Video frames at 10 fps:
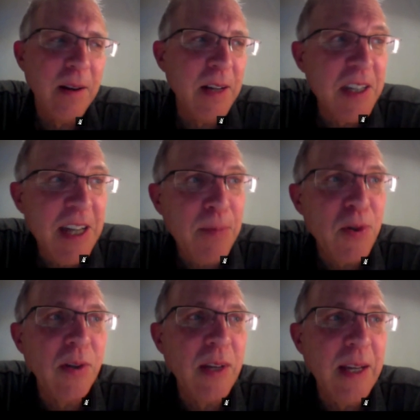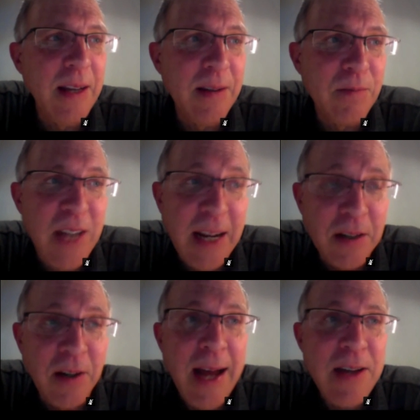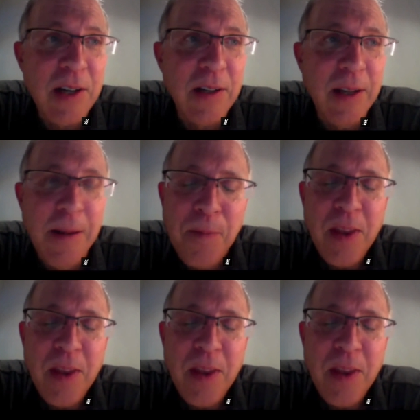conceptually and technologically